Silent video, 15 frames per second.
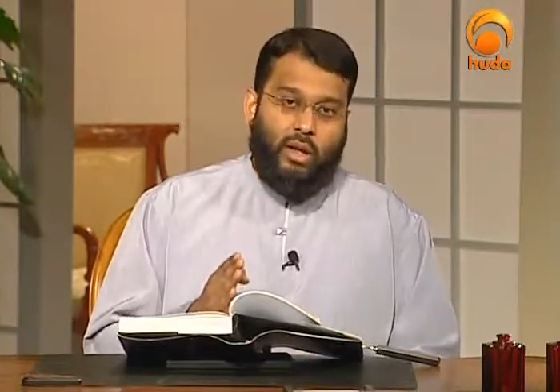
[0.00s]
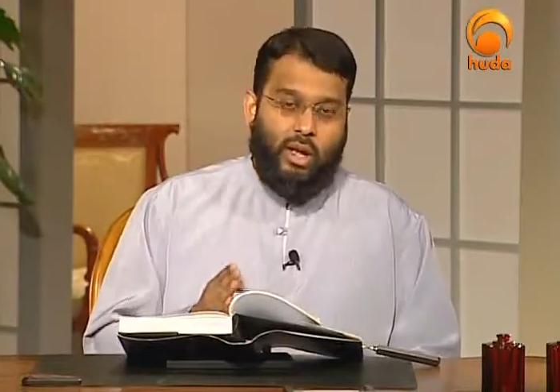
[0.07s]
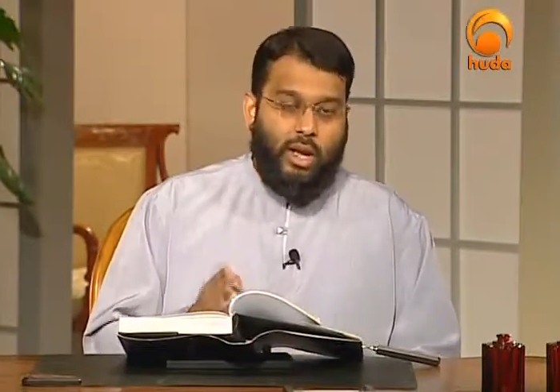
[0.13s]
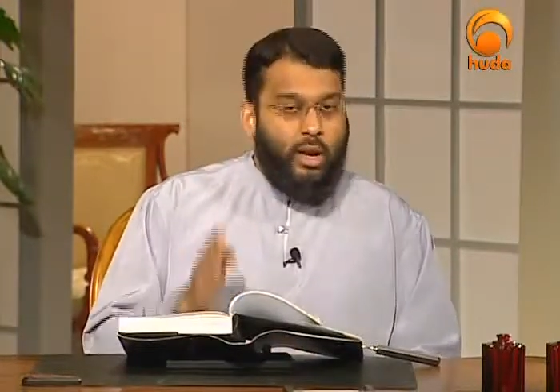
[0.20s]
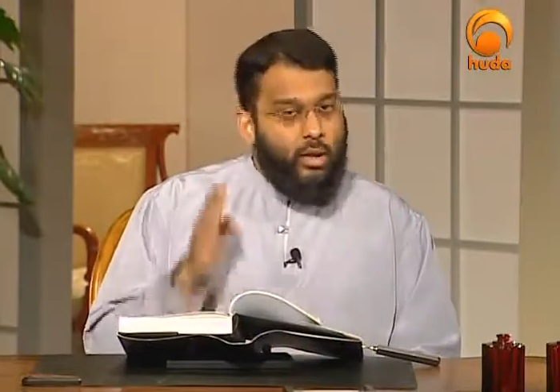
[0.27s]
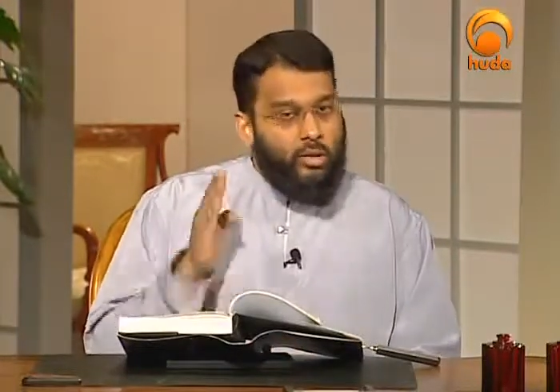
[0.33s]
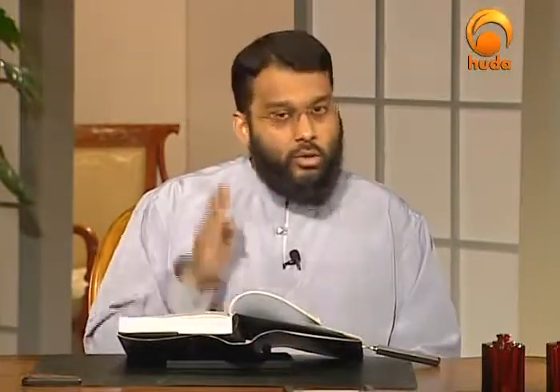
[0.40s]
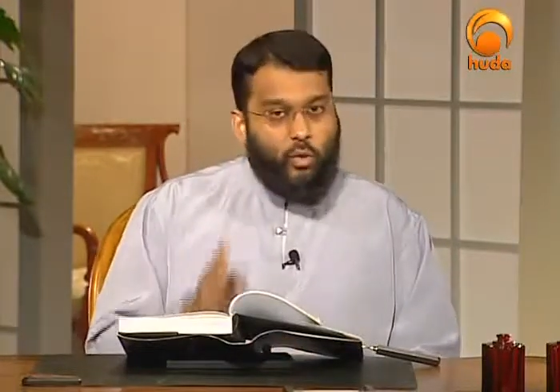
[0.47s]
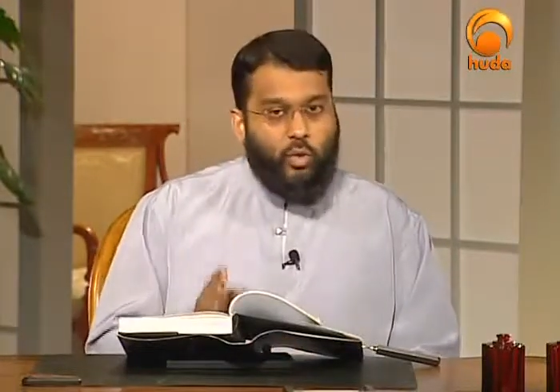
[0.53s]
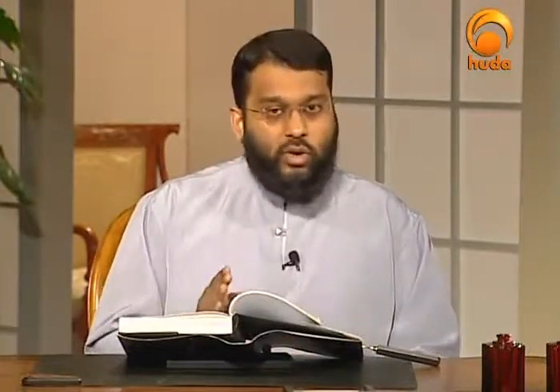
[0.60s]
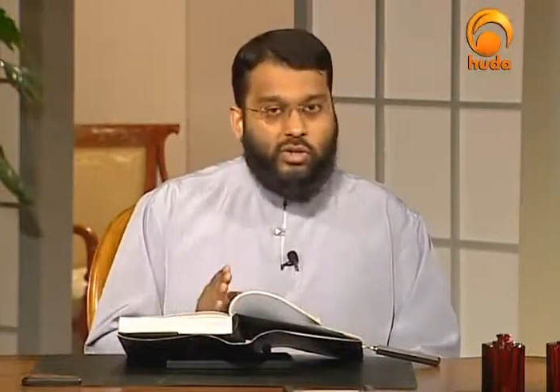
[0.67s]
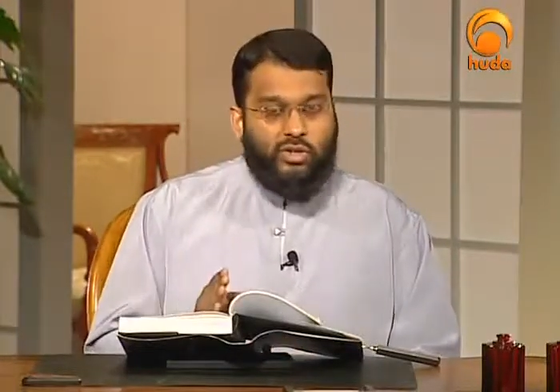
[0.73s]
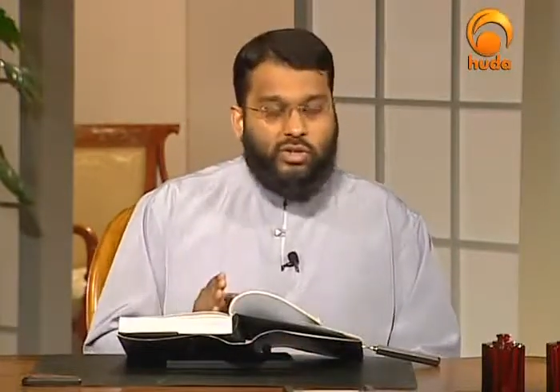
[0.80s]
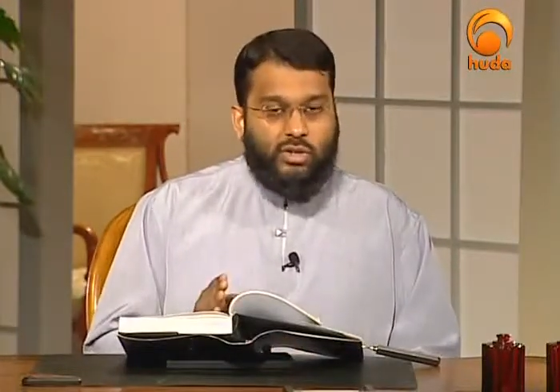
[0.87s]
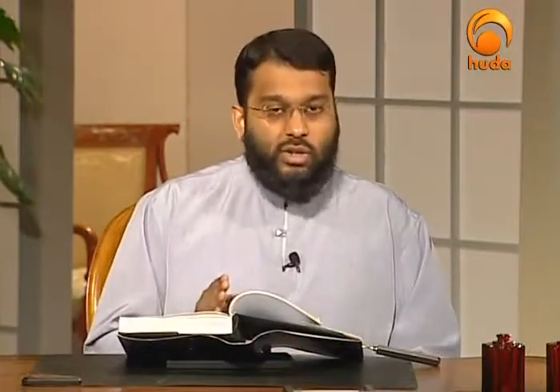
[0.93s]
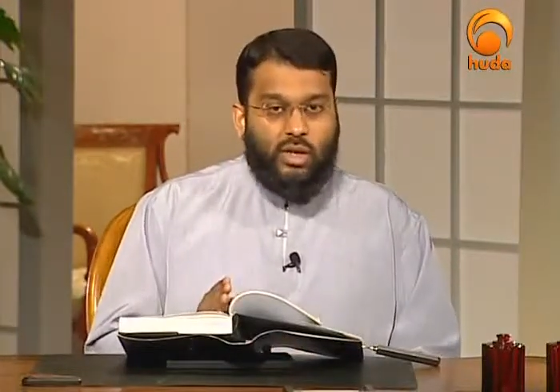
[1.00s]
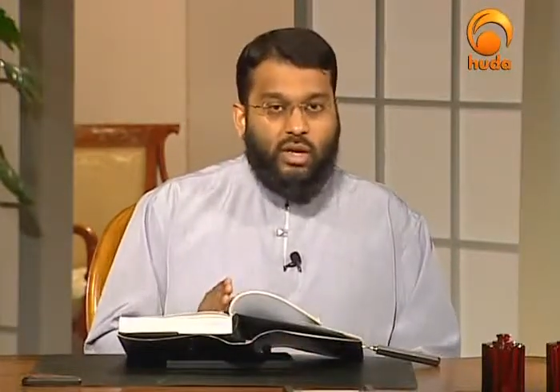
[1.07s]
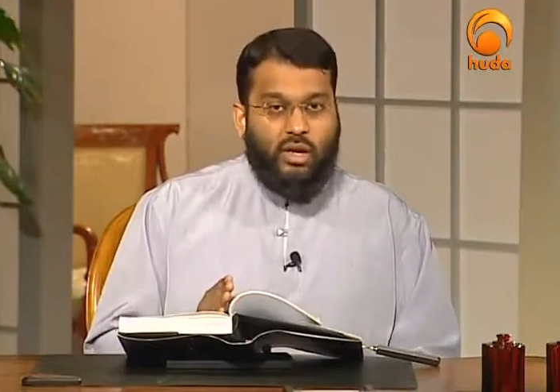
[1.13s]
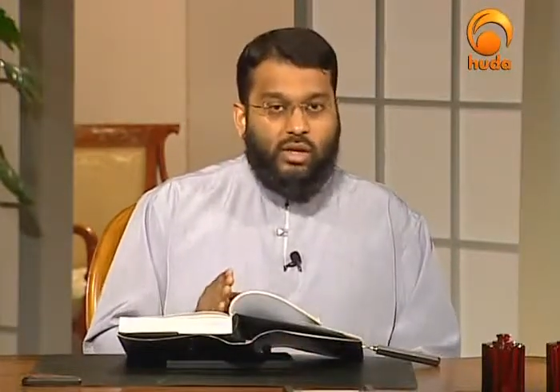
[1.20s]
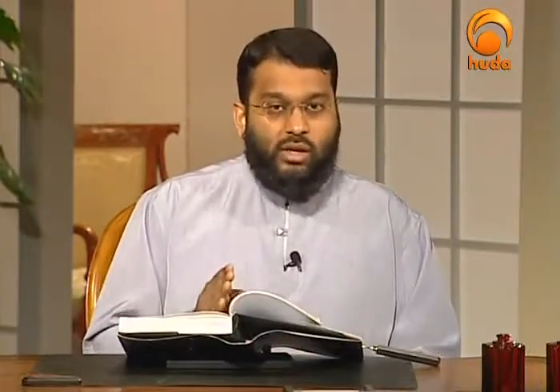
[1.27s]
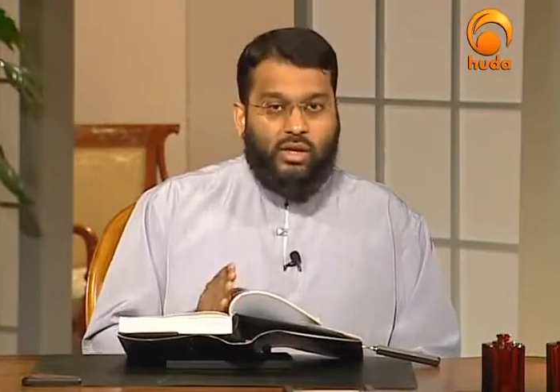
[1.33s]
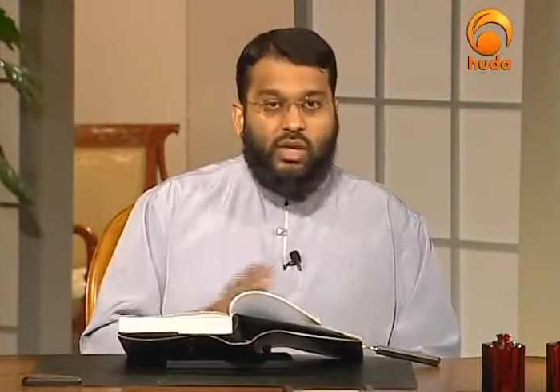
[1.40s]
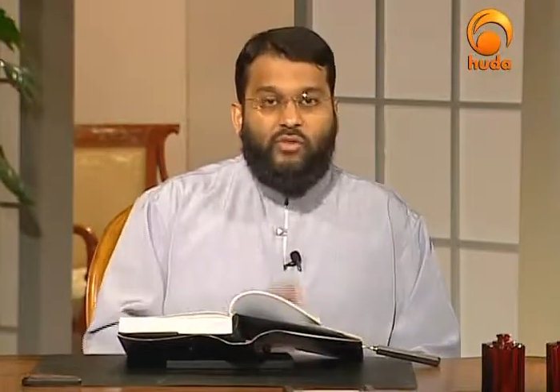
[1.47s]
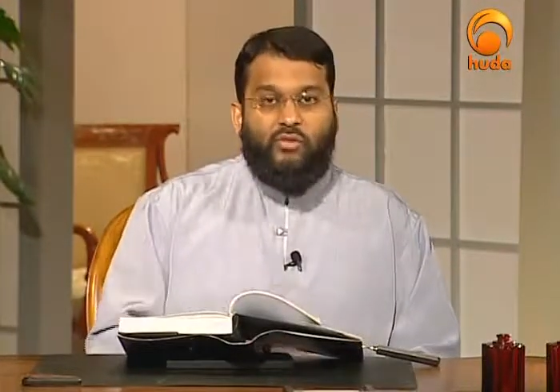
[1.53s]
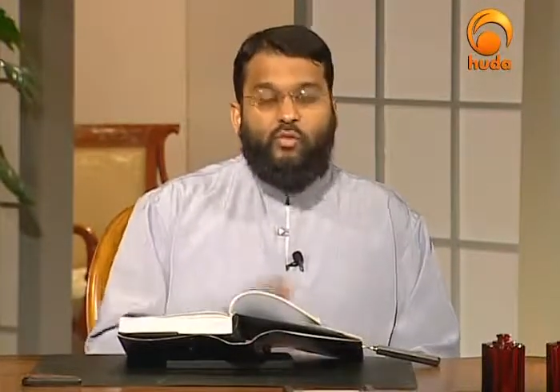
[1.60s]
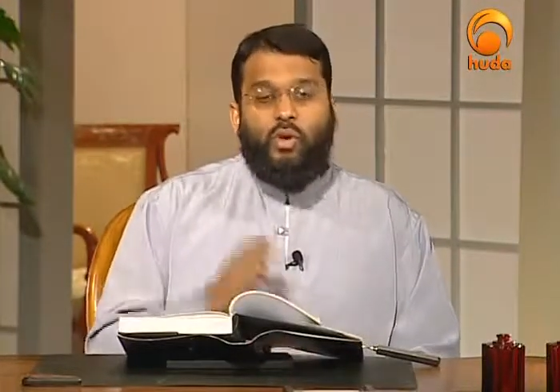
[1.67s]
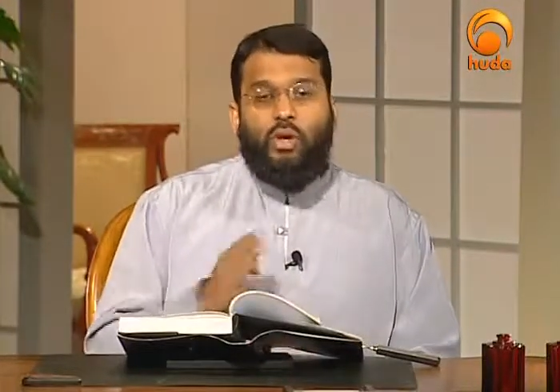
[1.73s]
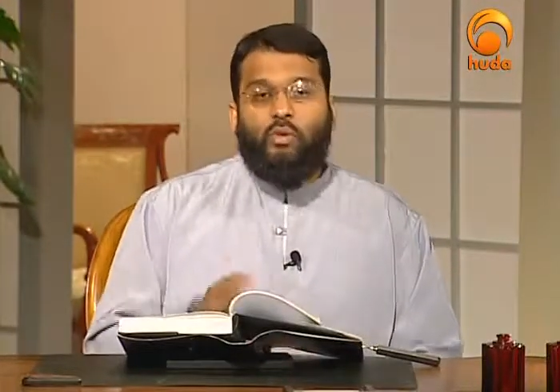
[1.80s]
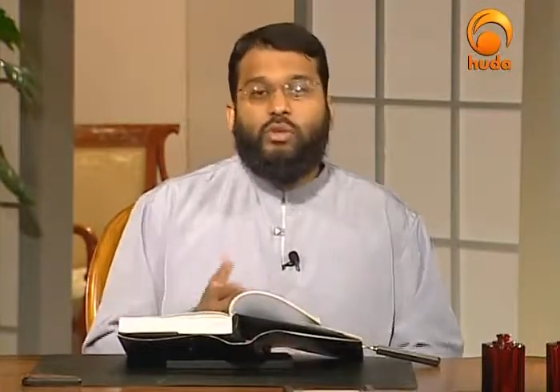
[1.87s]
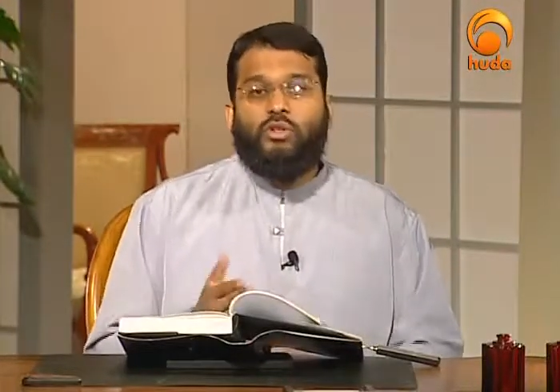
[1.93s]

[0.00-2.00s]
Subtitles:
In other words, if we